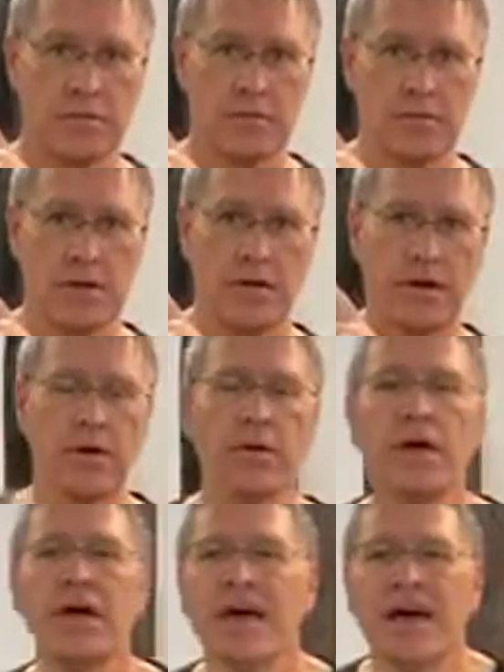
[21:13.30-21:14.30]
There we go.
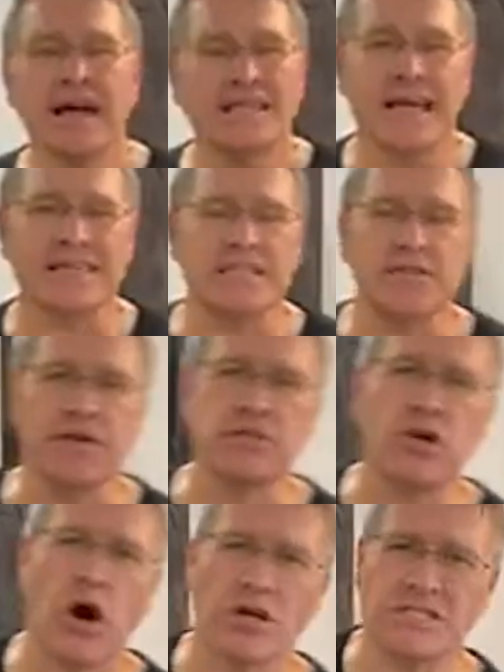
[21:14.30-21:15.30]
It's not six
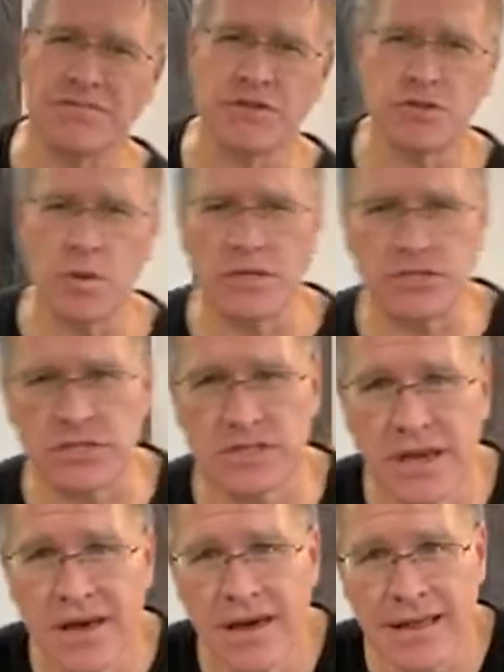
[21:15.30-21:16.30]
feet tall or seventy-two
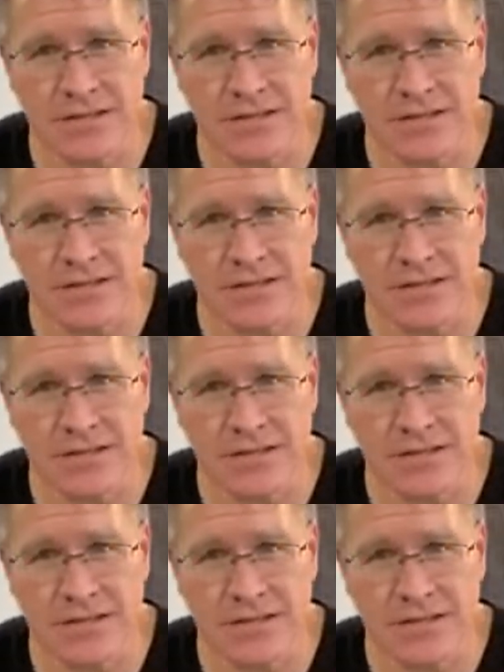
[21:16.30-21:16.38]
inches.